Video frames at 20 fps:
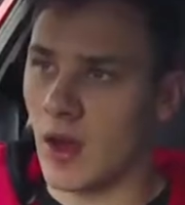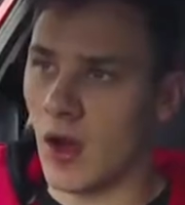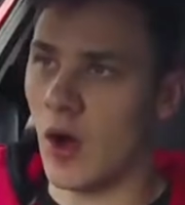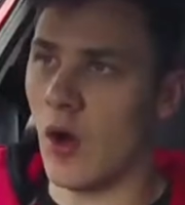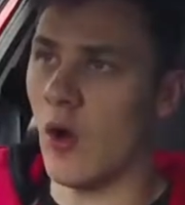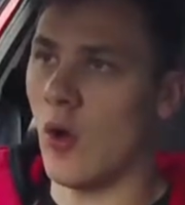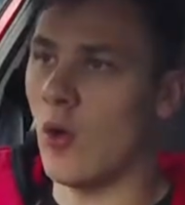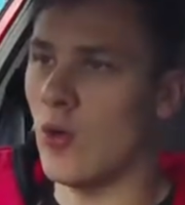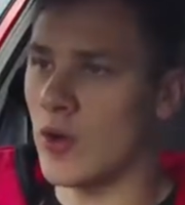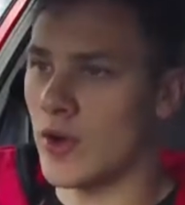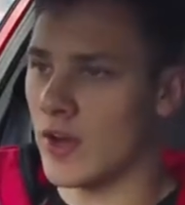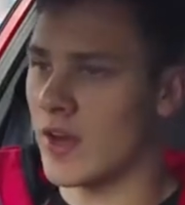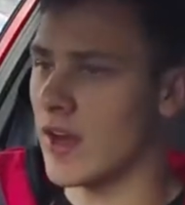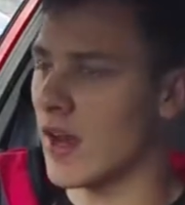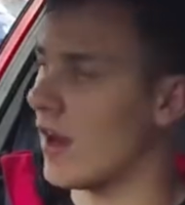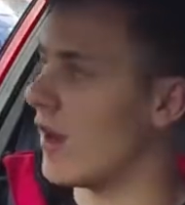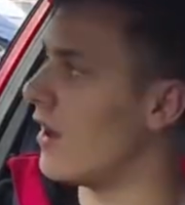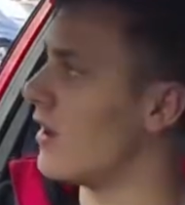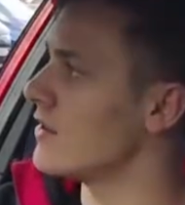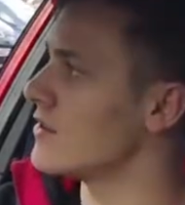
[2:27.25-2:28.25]
Older
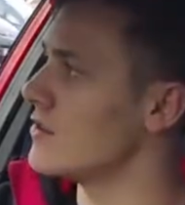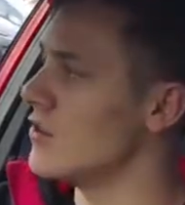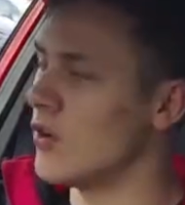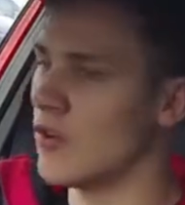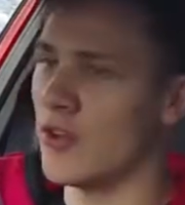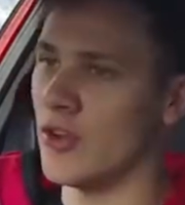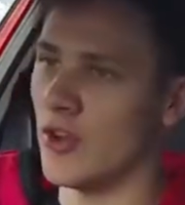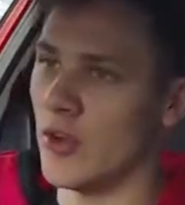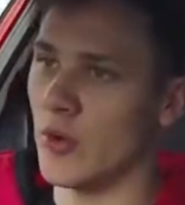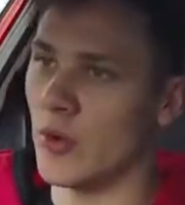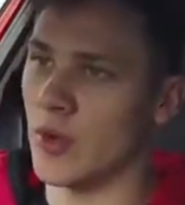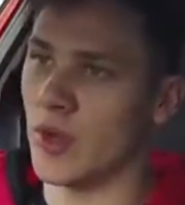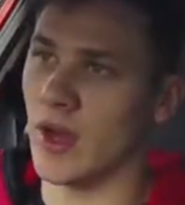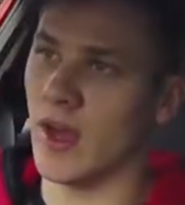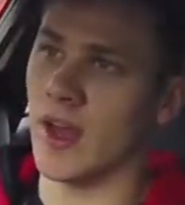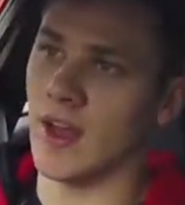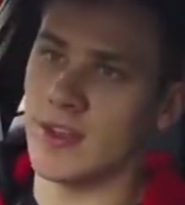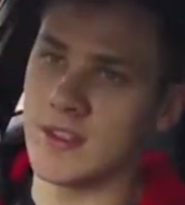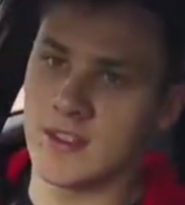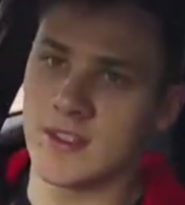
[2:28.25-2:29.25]
cars, not new
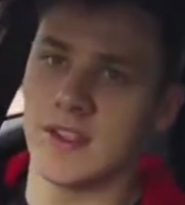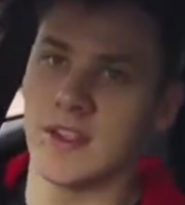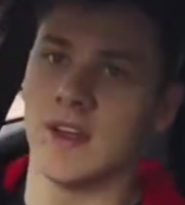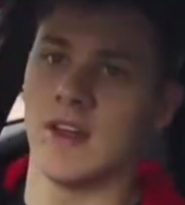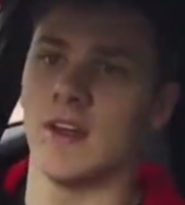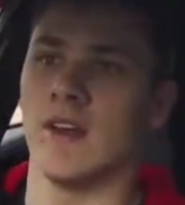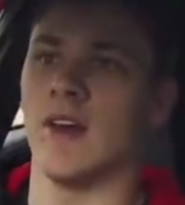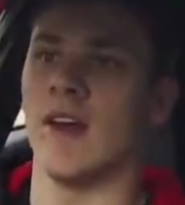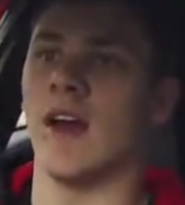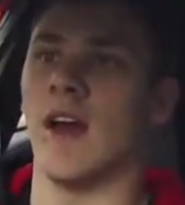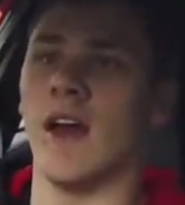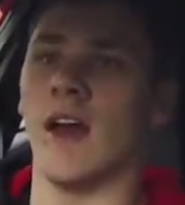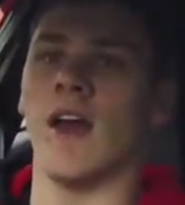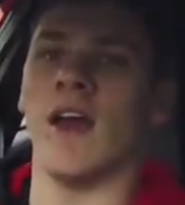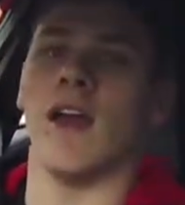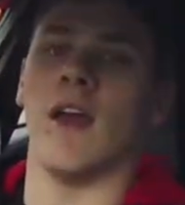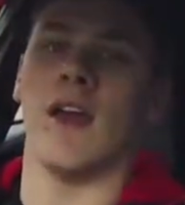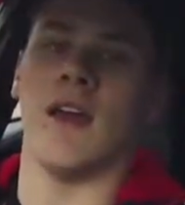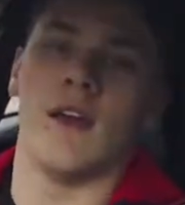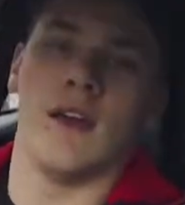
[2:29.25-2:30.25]
cars.
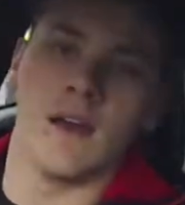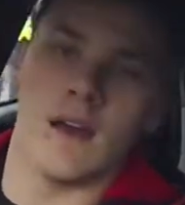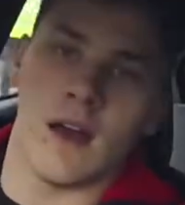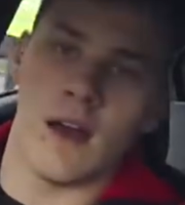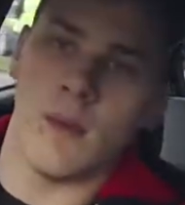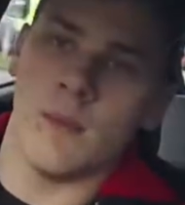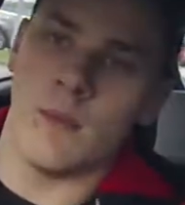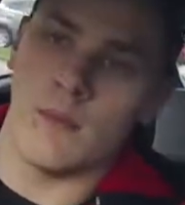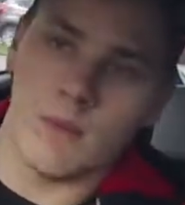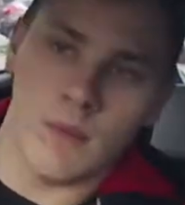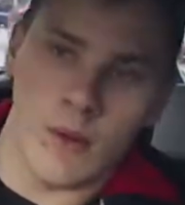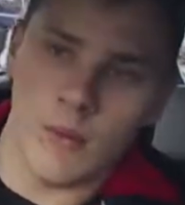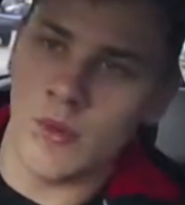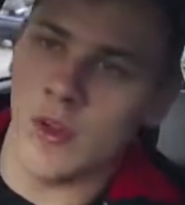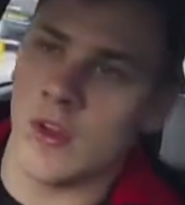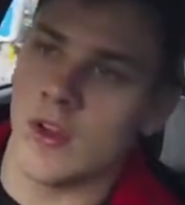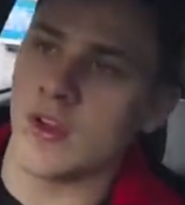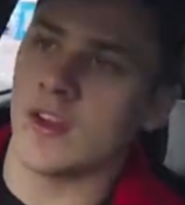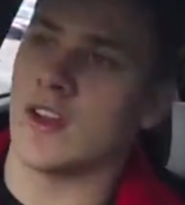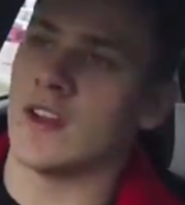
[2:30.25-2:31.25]
I'm
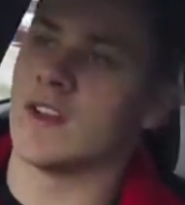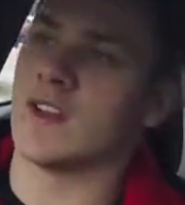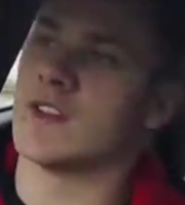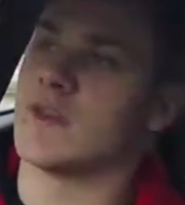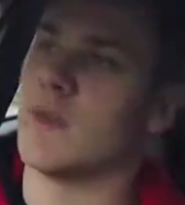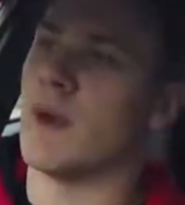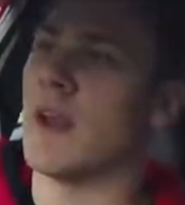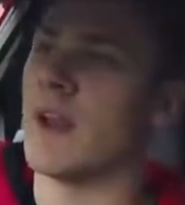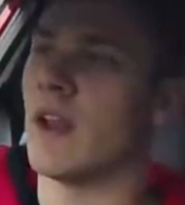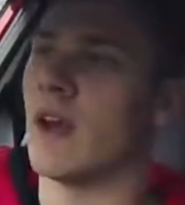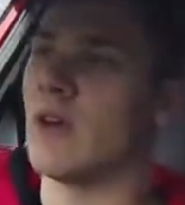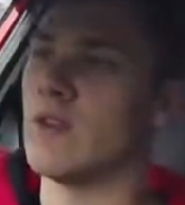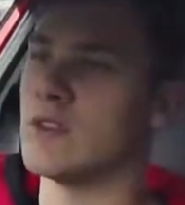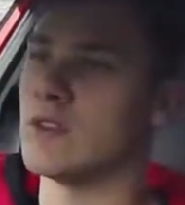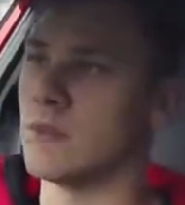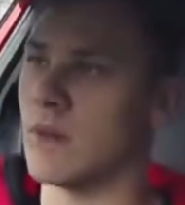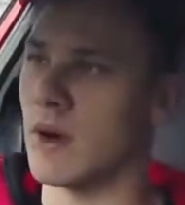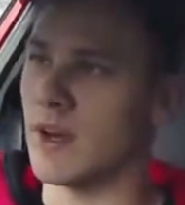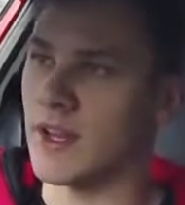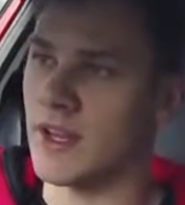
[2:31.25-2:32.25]
not looking to spend
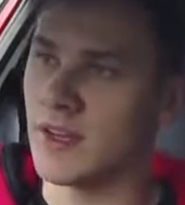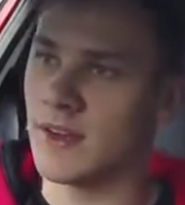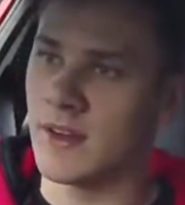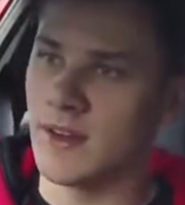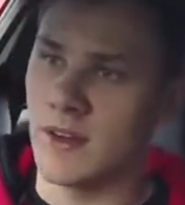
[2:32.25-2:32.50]
loads of money.